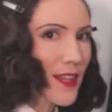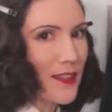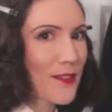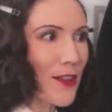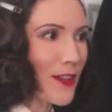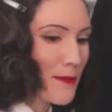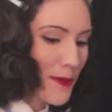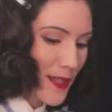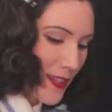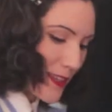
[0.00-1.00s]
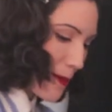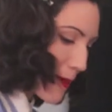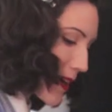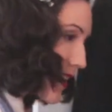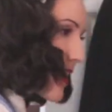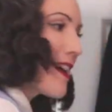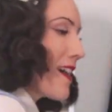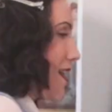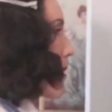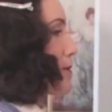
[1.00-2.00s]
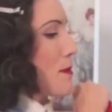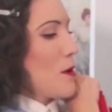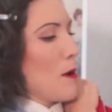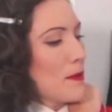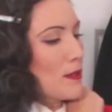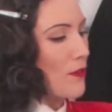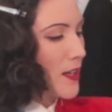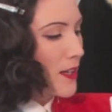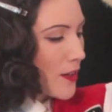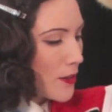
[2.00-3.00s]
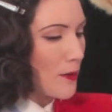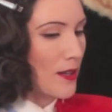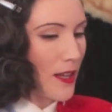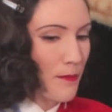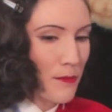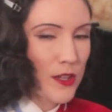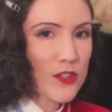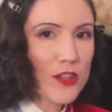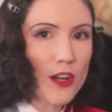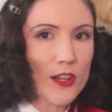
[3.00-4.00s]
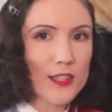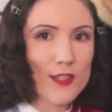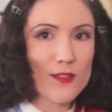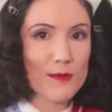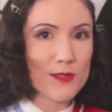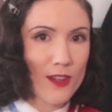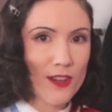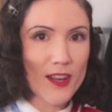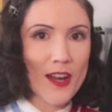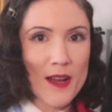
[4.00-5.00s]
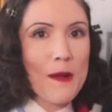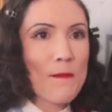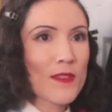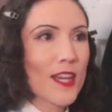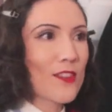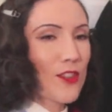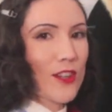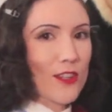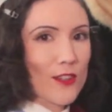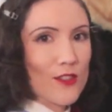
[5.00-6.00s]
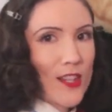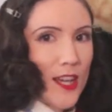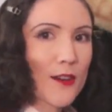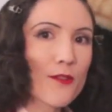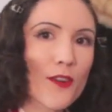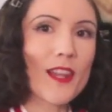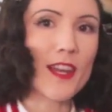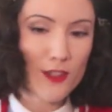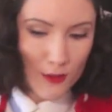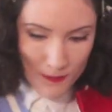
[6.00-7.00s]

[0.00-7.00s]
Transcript: Like, sorry, but like they were. So I'm hoping to find another one. I'm pretty sure I got this from Zara, like during their sale for like